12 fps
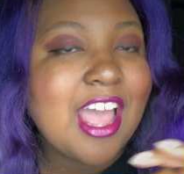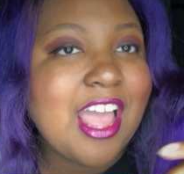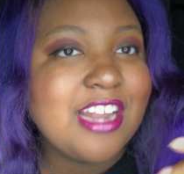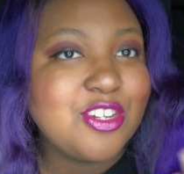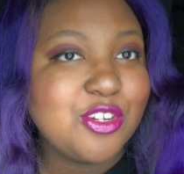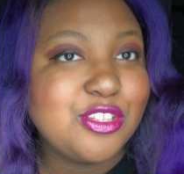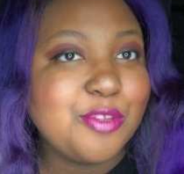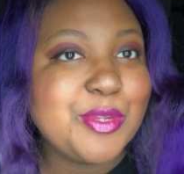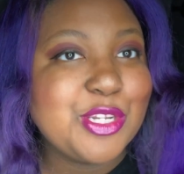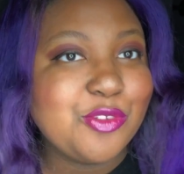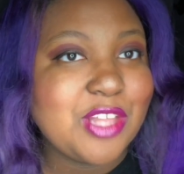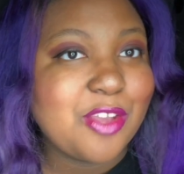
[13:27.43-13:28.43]
and turn them
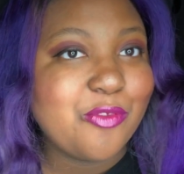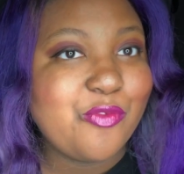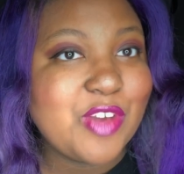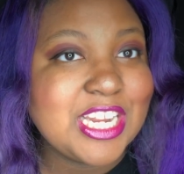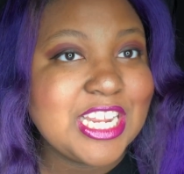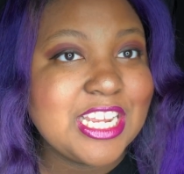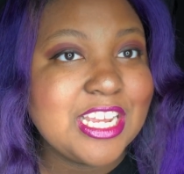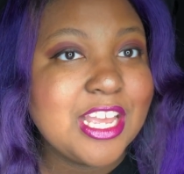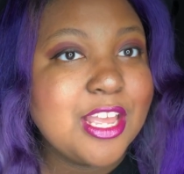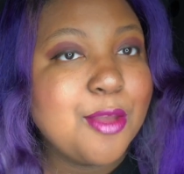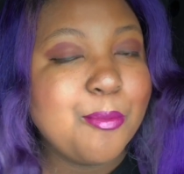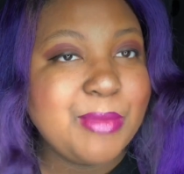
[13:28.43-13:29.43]
into like funny
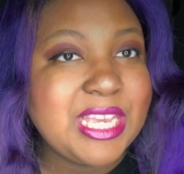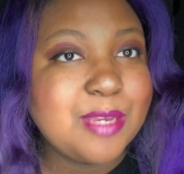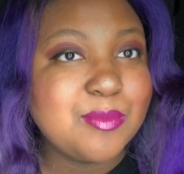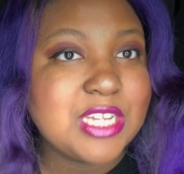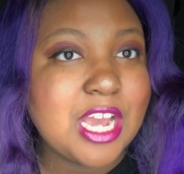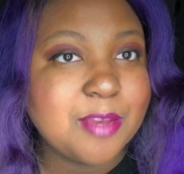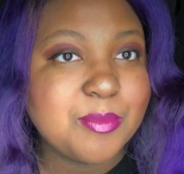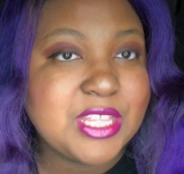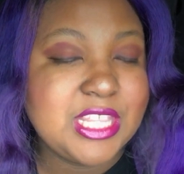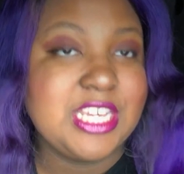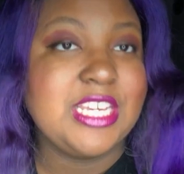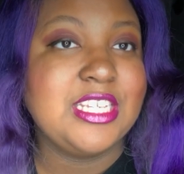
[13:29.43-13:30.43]
meme type
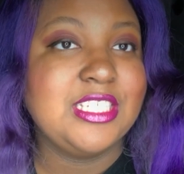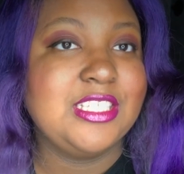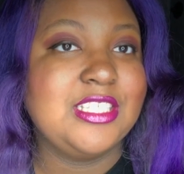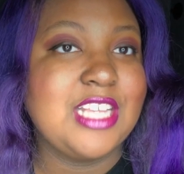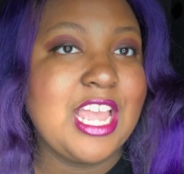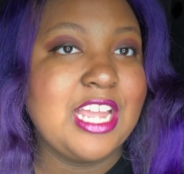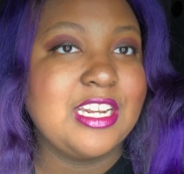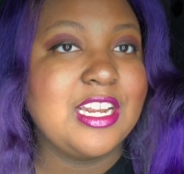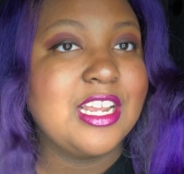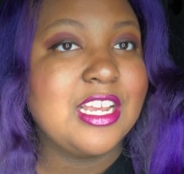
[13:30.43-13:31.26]
things, and